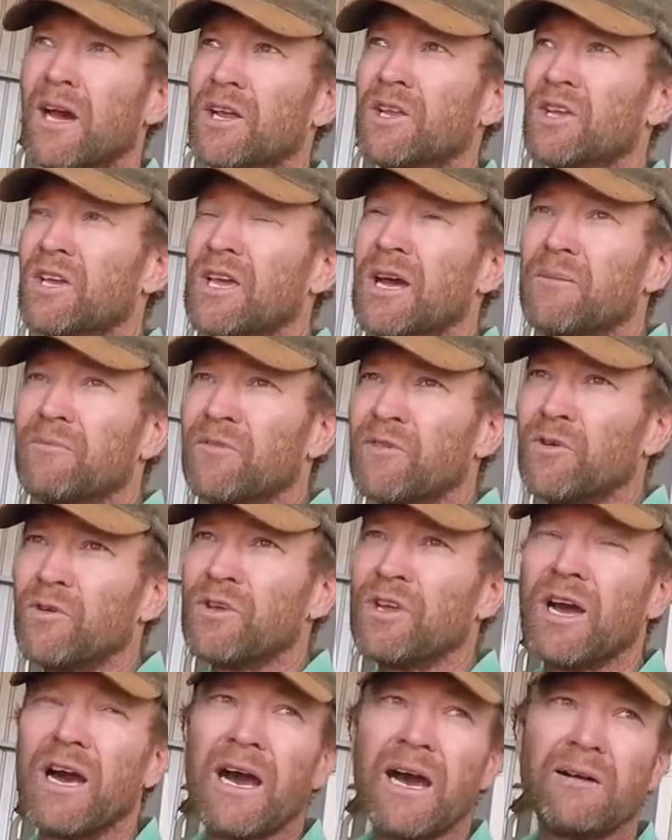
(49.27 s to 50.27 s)
and you come
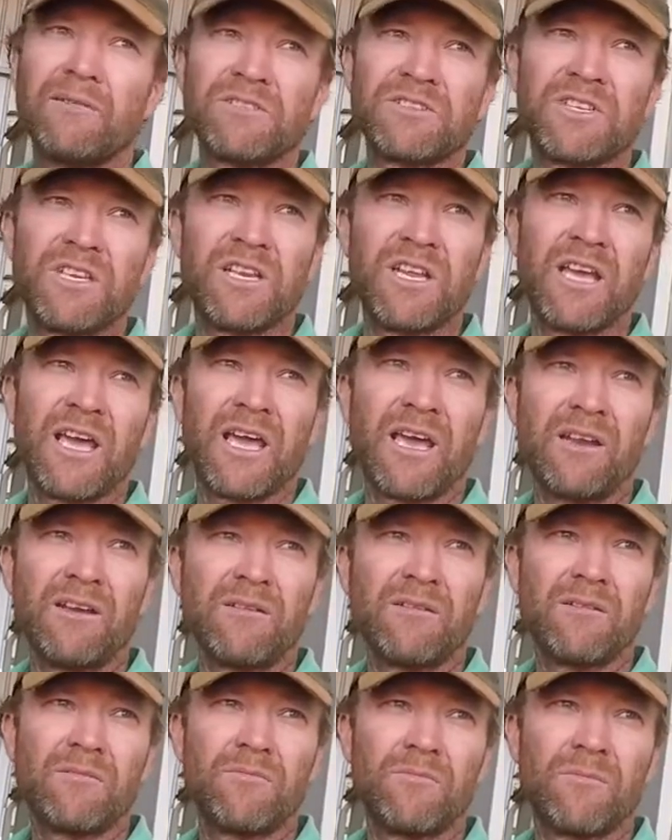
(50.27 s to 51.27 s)
through and you harvest it again,
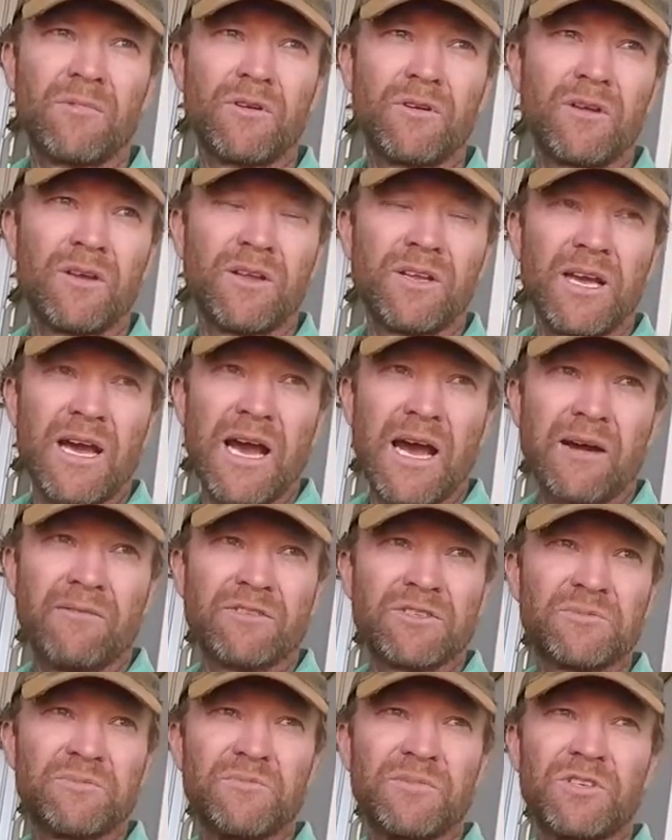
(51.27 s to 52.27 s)
and you
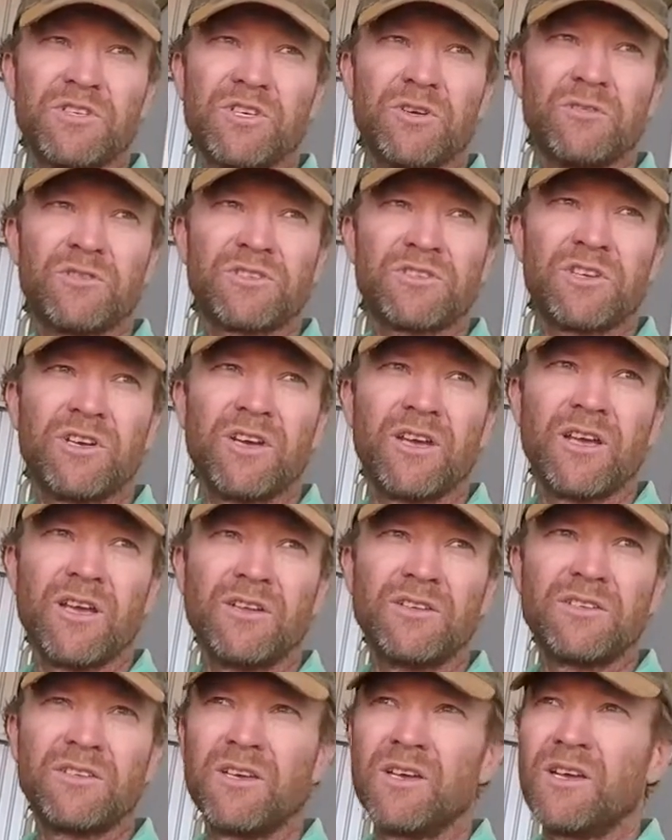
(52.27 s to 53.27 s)
harvest mature
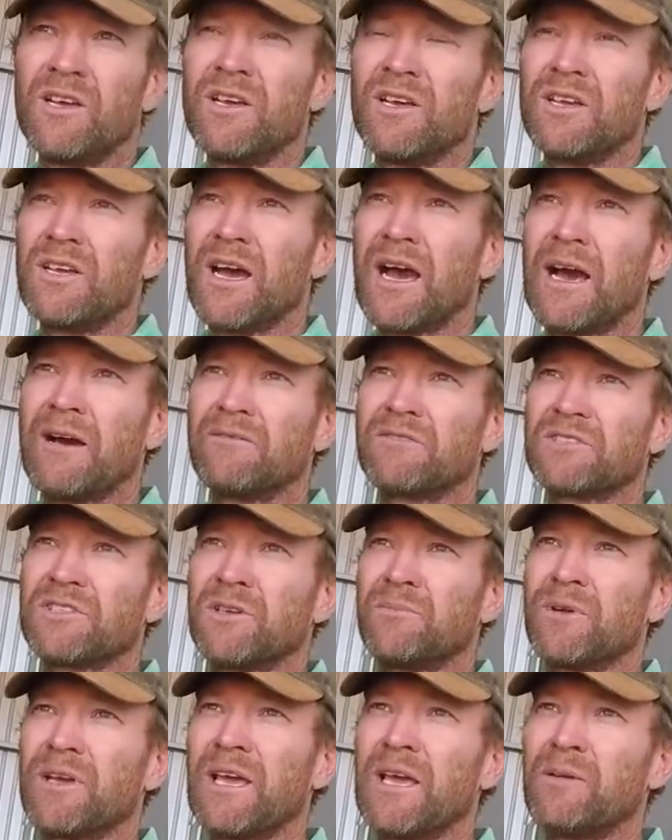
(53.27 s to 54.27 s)
seeds, you harvest
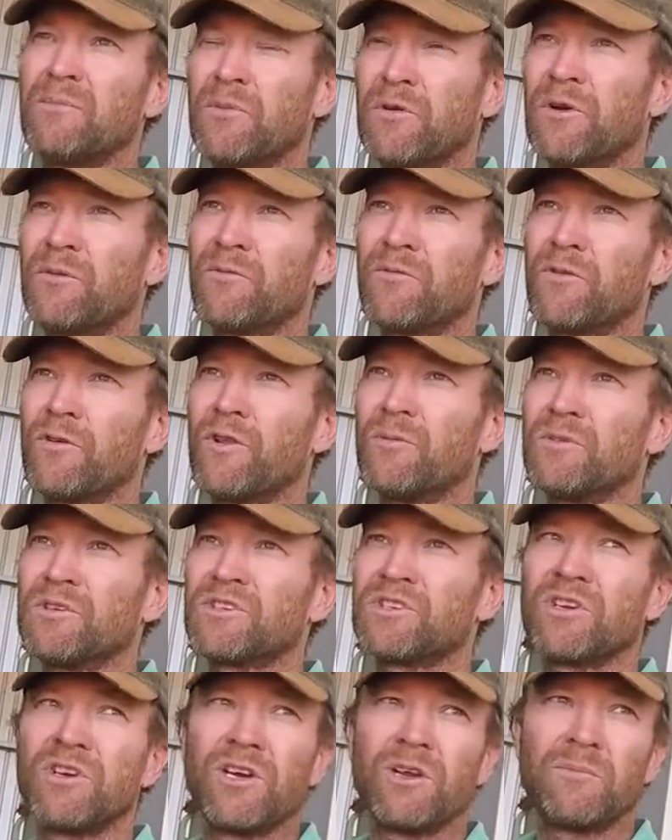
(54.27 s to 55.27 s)
them again, put them through the
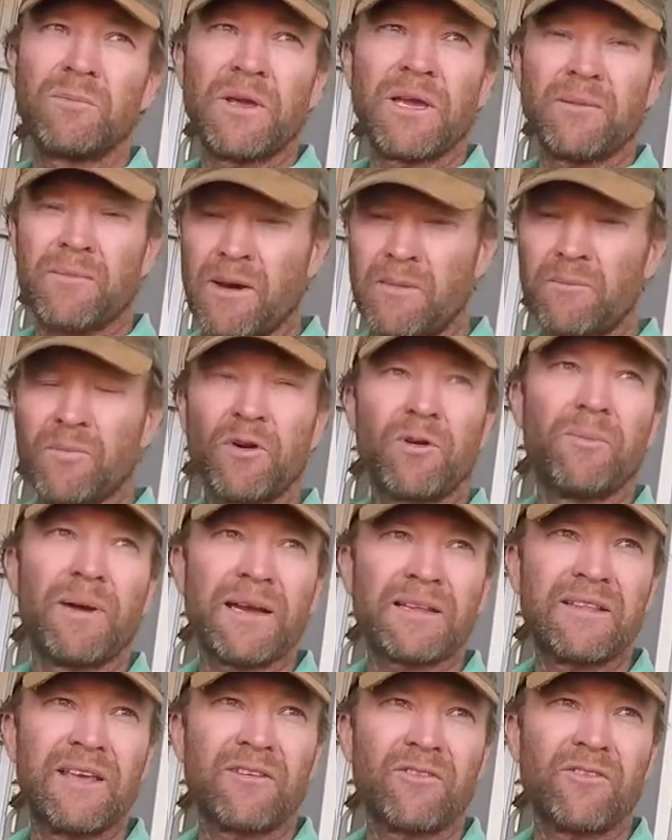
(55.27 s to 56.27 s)
machine, pick them up, put them
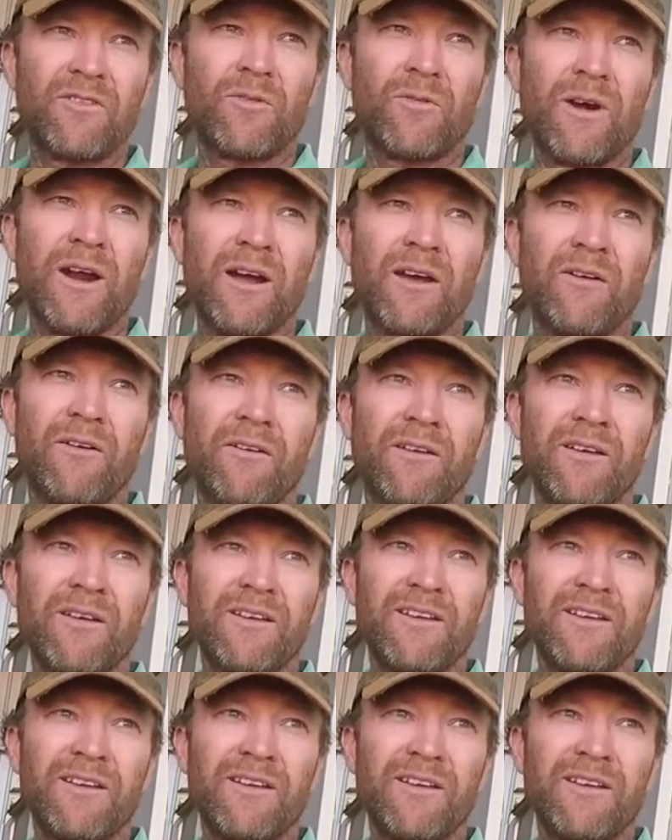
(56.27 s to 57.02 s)
back down on the row.